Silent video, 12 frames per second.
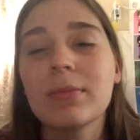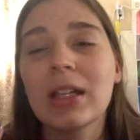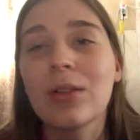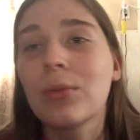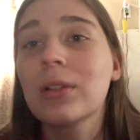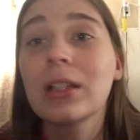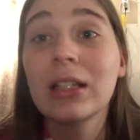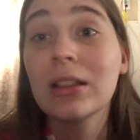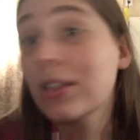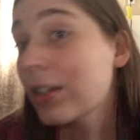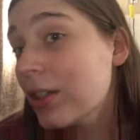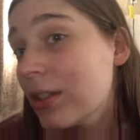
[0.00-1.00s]

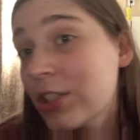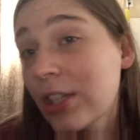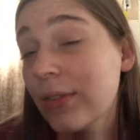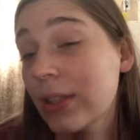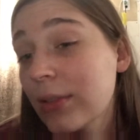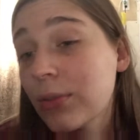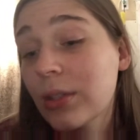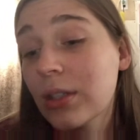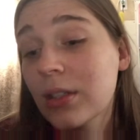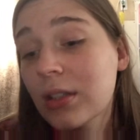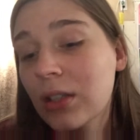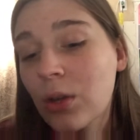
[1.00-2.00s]
equaling achieving
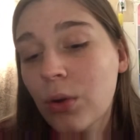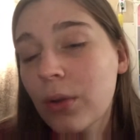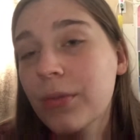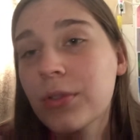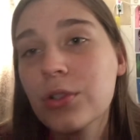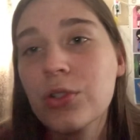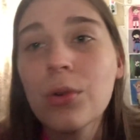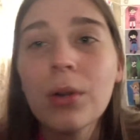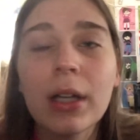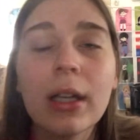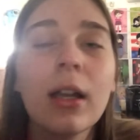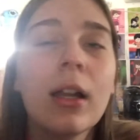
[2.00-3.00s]
the goal of their
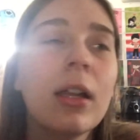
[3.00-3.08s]
story.